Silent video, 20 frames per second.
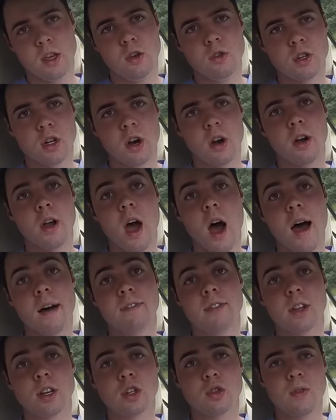you turn
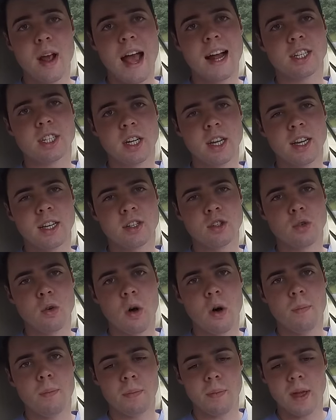off the traction
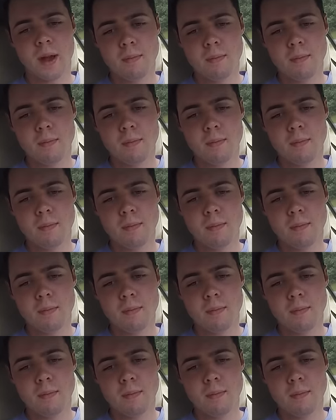control.